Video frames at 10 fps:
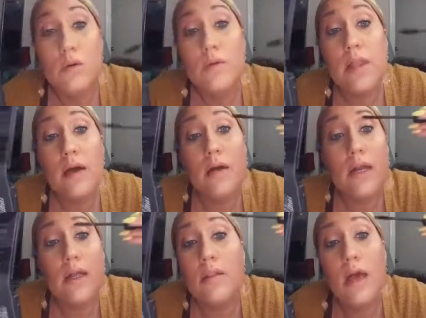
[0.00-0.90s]
without
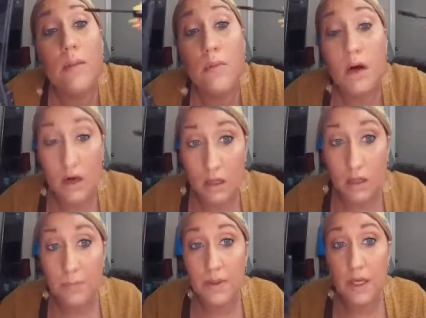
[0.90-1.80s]
getting them all
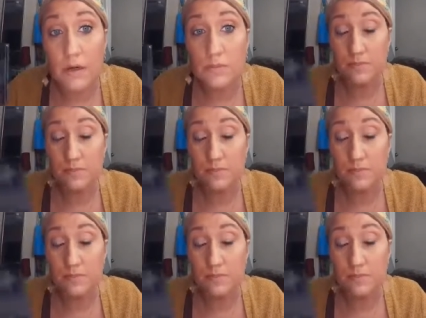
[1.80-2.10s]
up in there.